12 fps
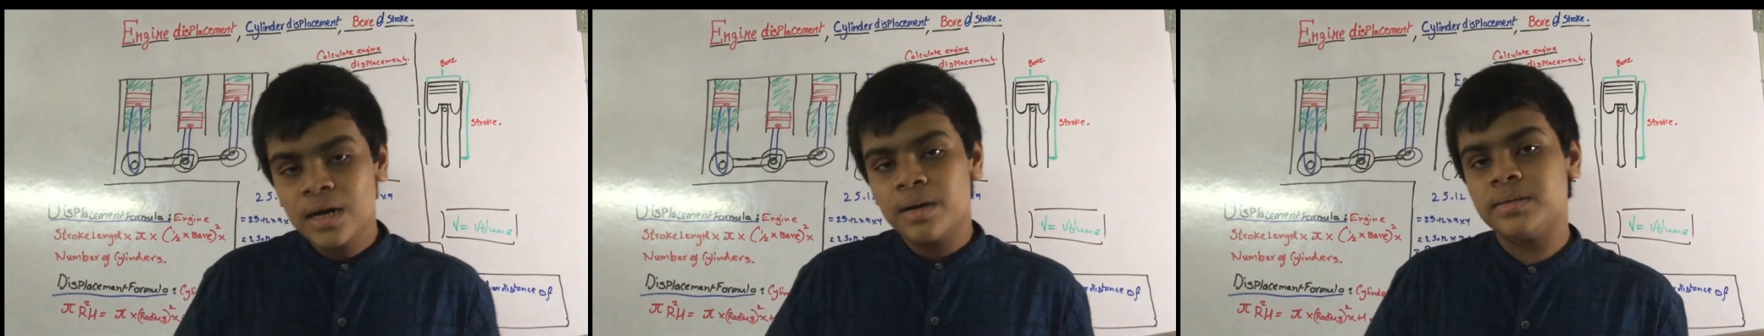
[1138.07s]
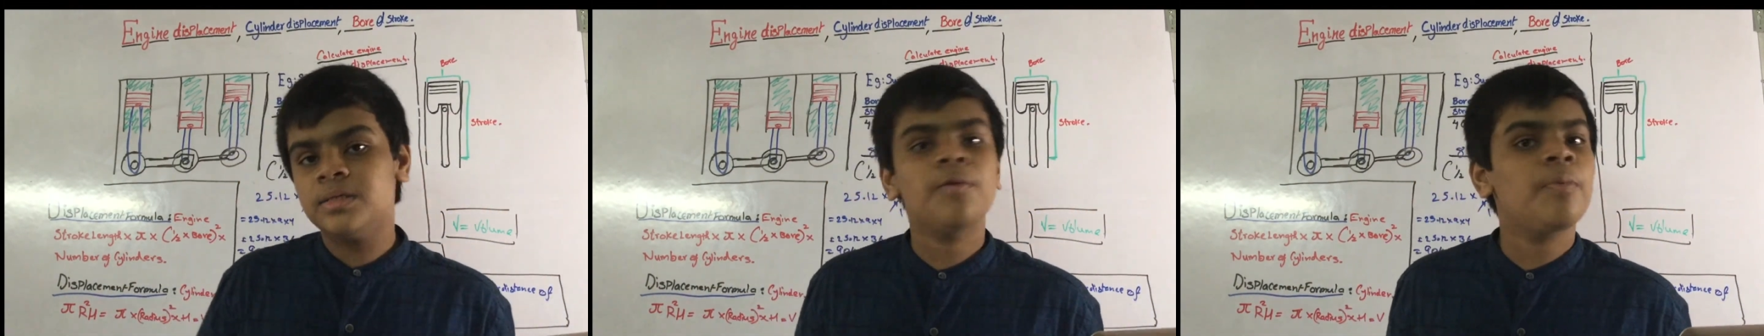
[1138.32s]

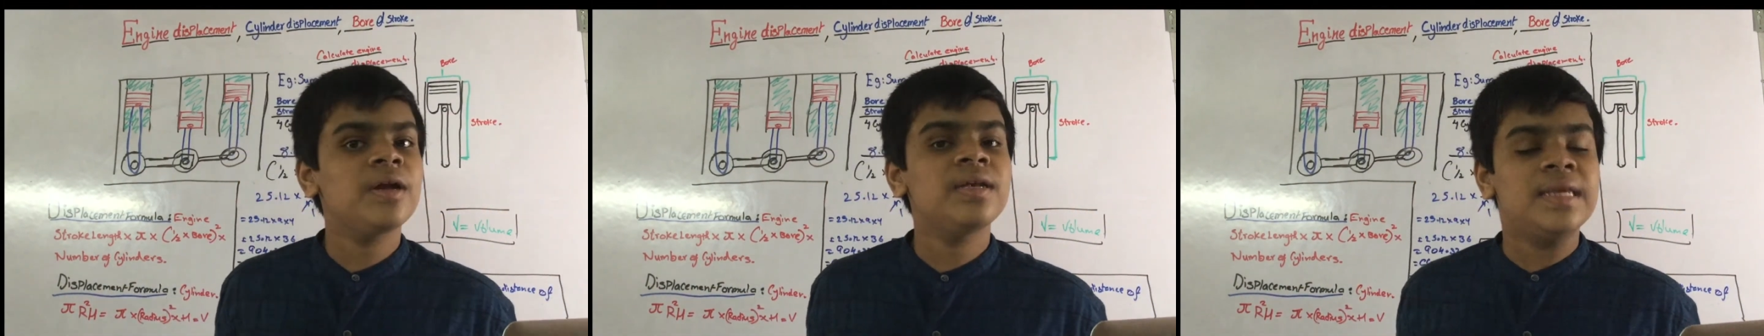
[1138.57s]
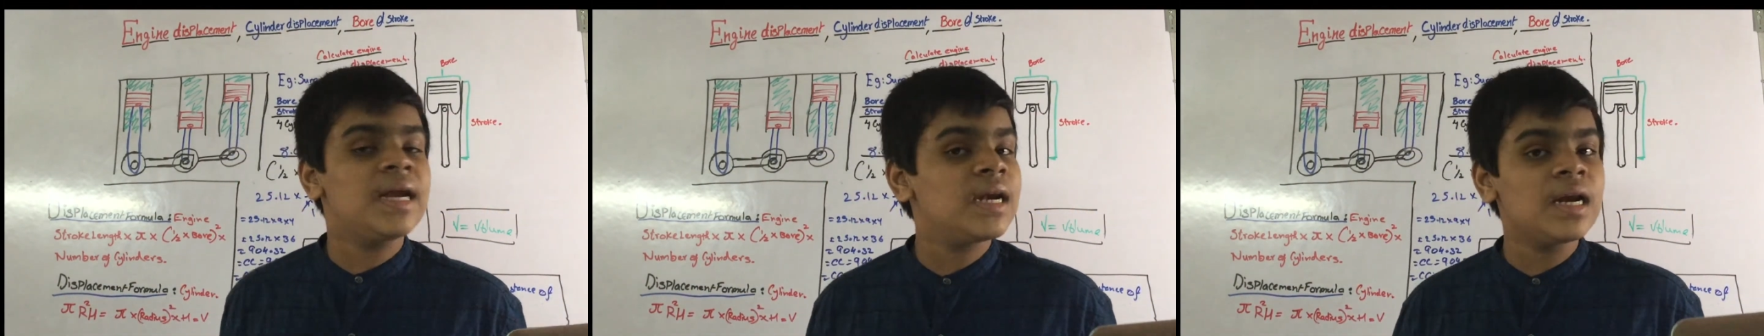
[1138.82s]

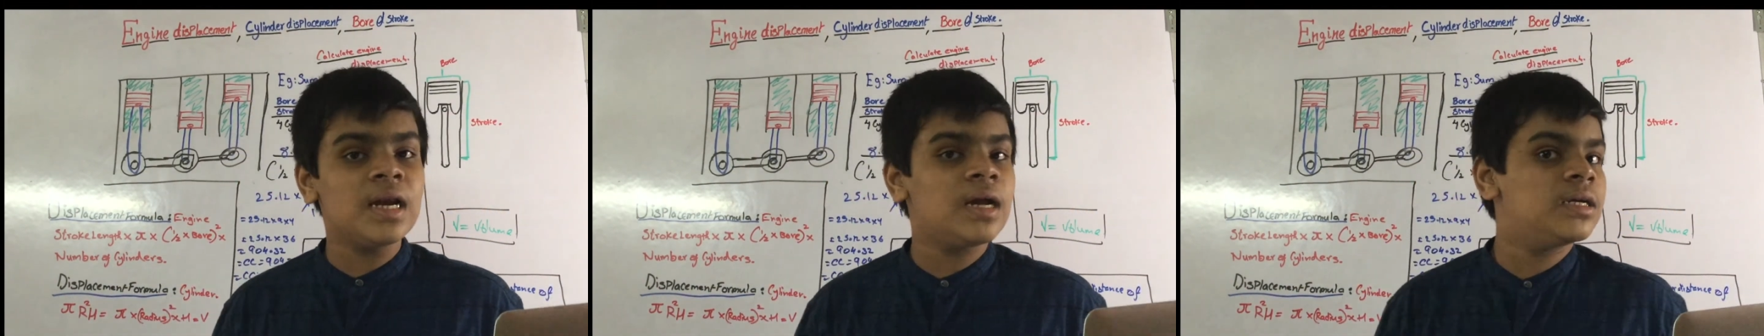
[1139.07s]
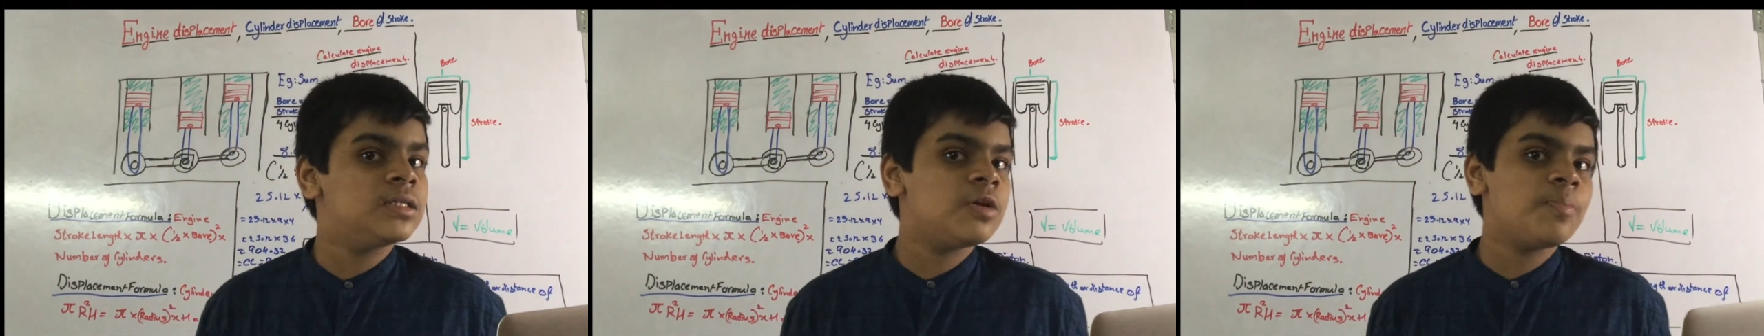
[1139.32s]

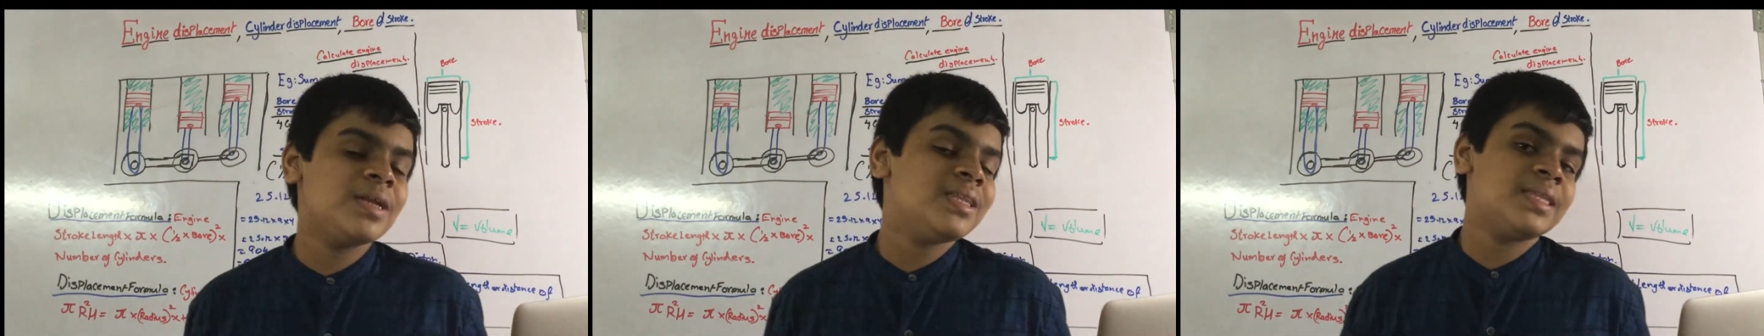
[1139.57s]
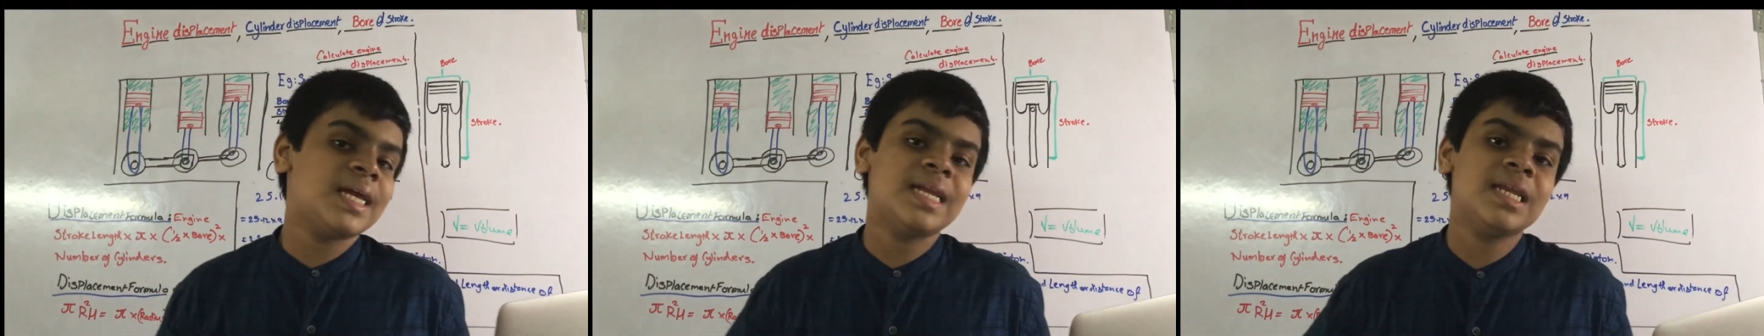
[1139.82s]

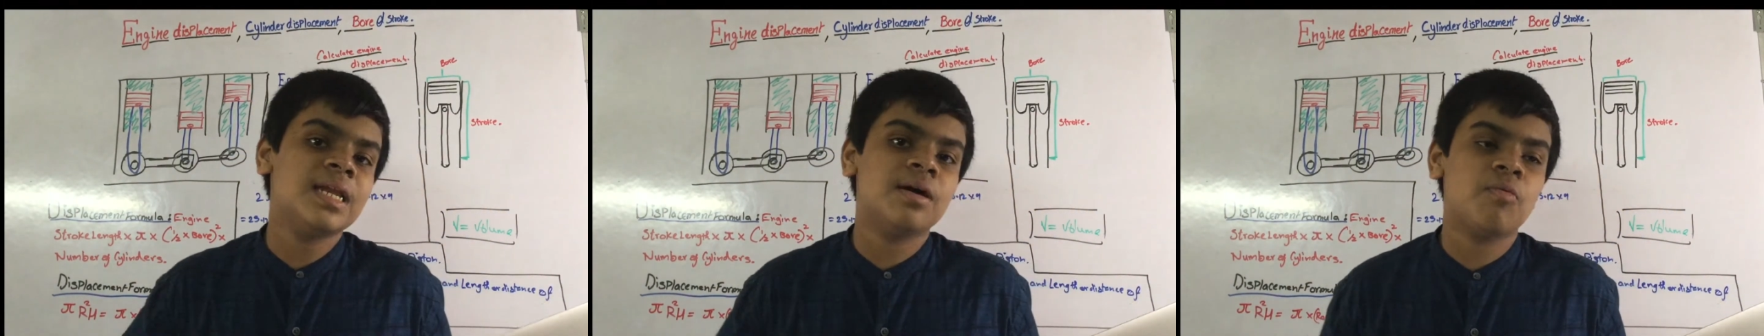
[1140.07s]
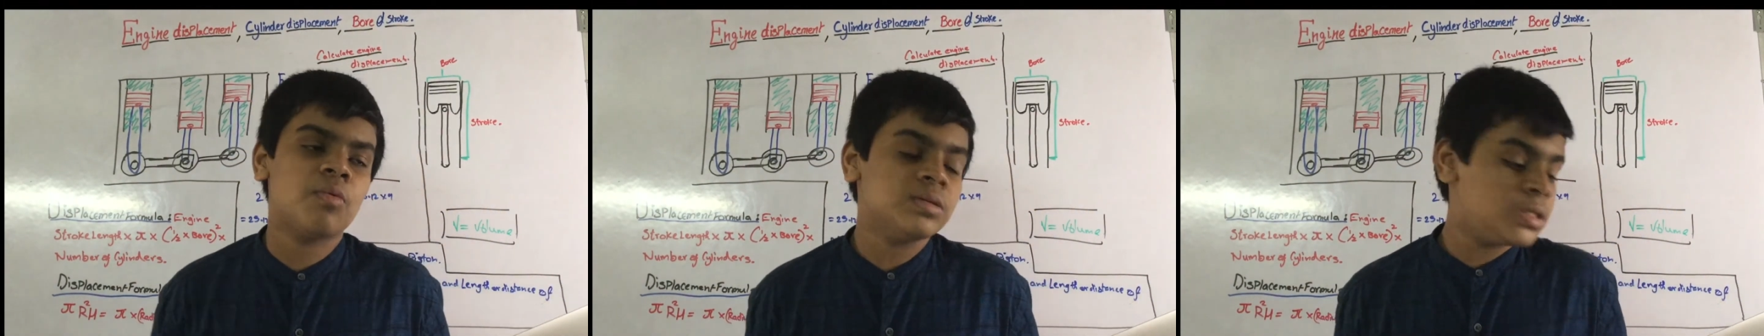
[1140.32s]

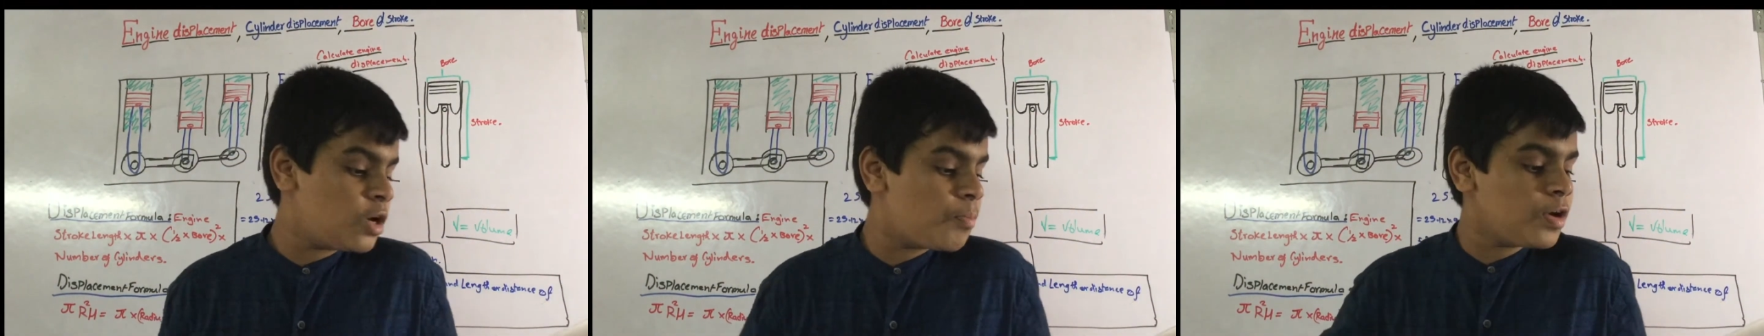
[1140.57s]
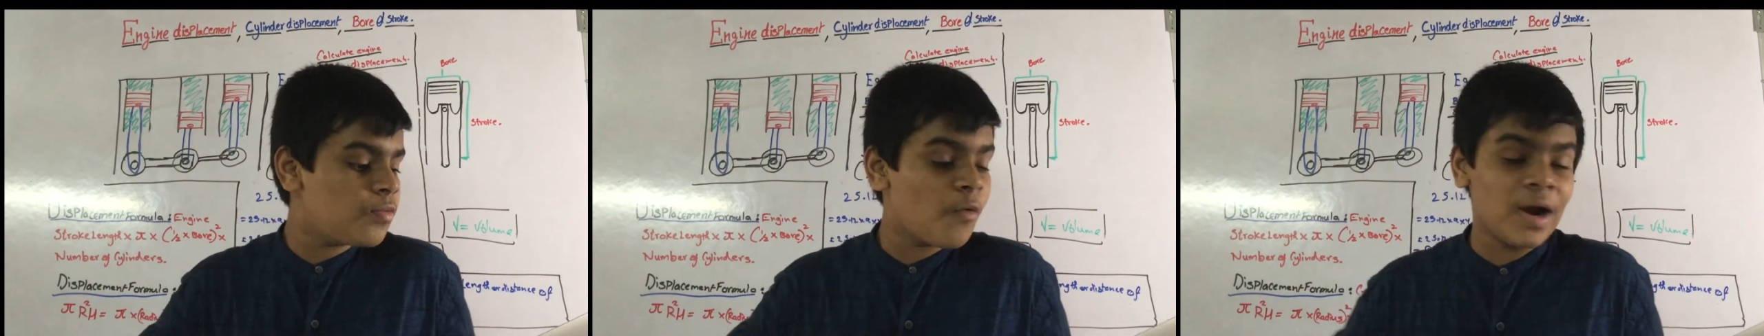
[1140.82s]

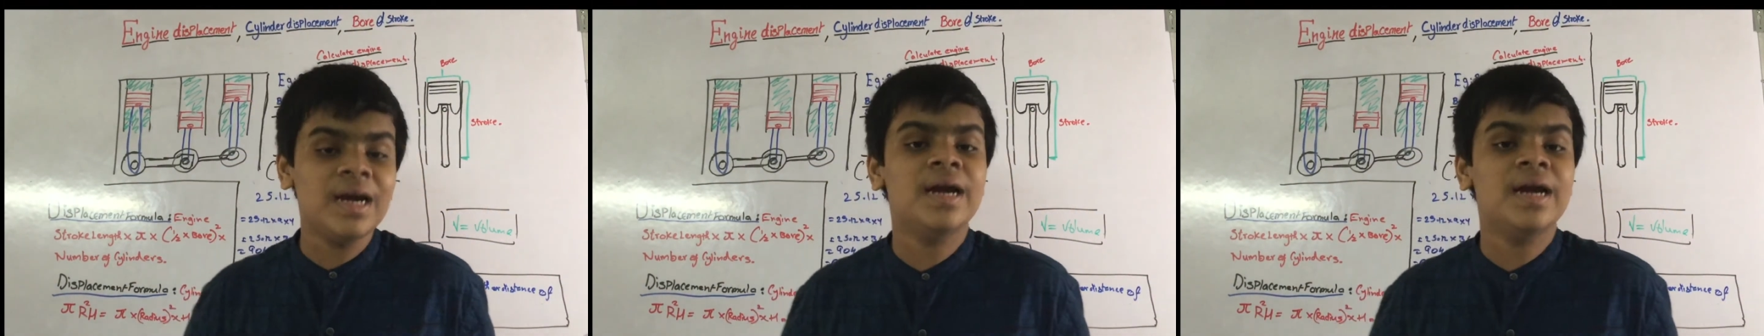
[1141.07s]
0.1